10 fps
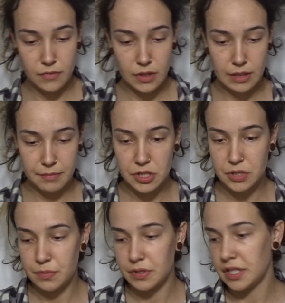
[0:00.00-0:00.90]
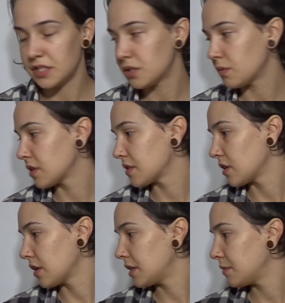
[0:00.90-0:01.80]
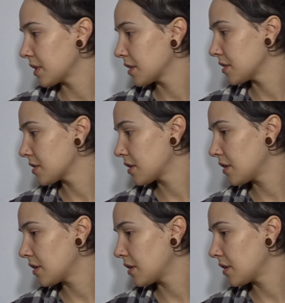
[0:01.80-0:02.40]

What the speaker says: let me just put these to one side because